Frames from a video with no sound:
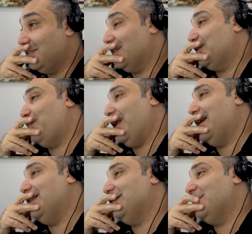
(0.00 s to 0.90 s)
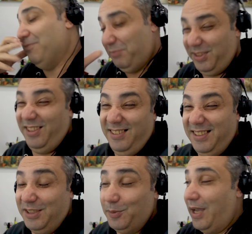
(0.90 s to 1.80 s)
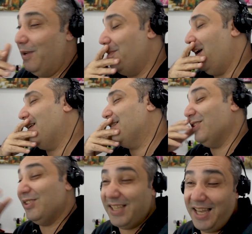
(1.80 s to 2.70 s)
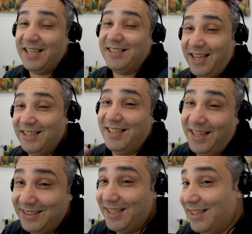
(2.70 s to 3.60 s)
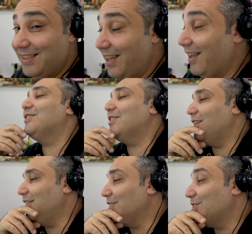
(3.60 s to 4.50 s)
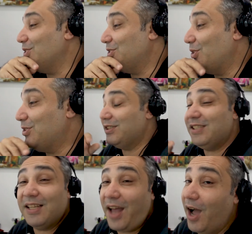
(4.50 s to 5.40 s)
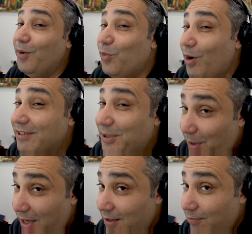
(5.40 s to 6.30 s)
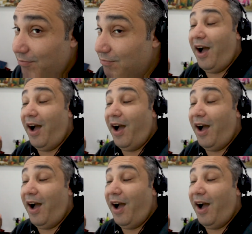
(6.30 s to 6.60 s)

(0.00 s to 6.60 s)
She explained certain things about him. And I thought, yeah. To cut a long story short, said, I'm worried about him.